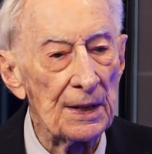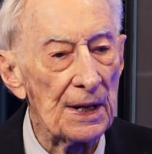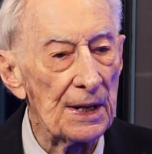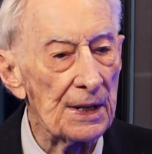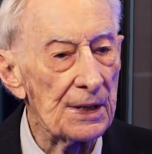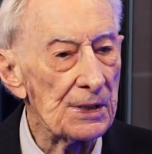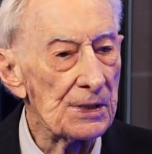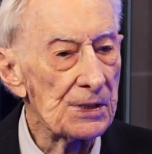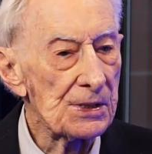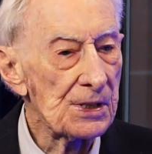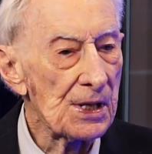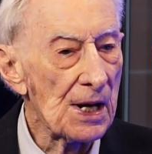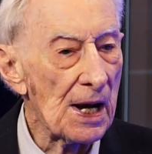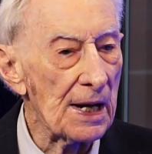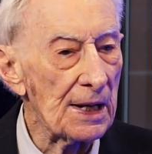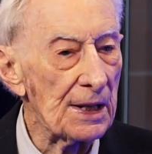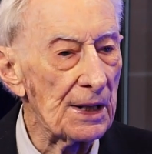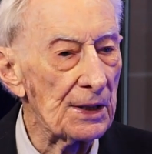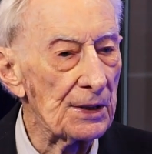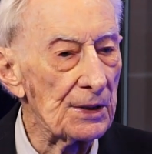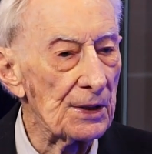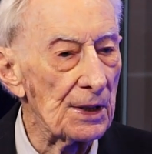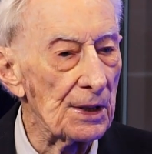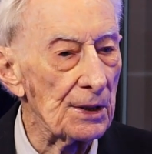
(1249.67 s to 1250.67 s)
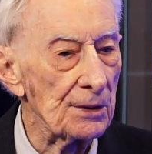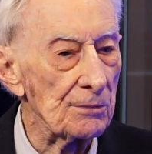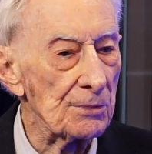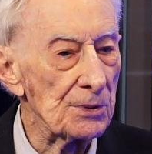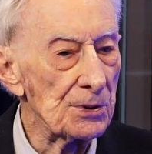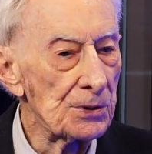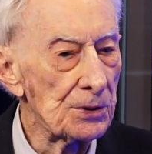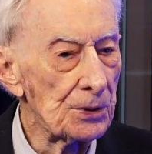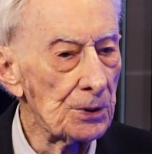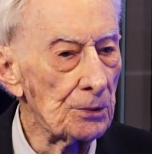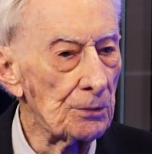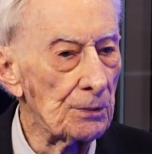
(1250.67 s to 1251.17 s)
they decided that it
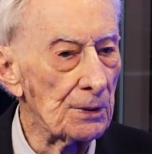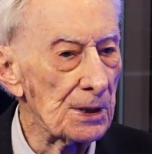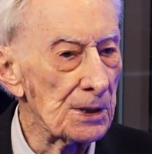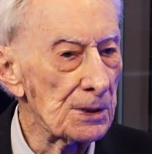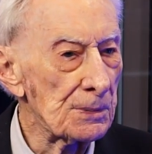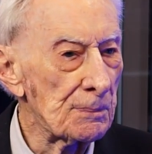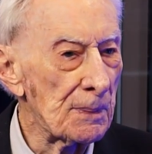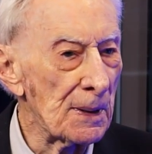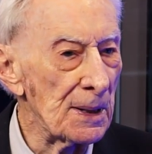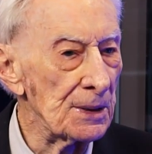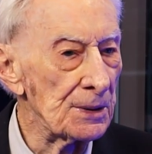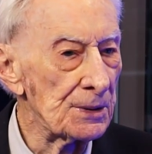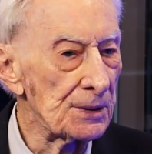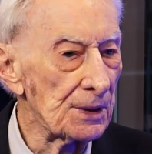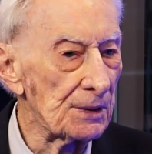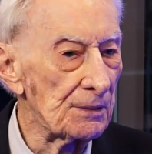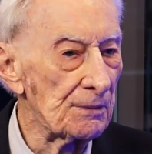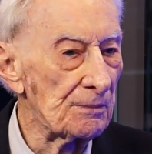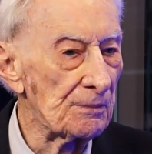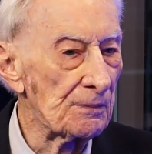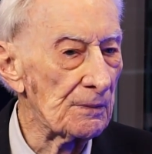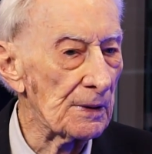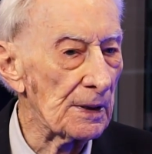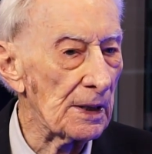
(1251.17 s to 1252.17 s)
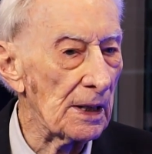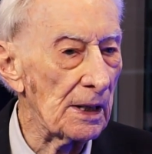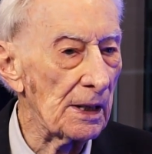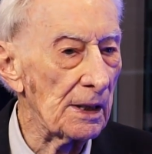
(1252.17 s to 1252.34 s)
was too expensive,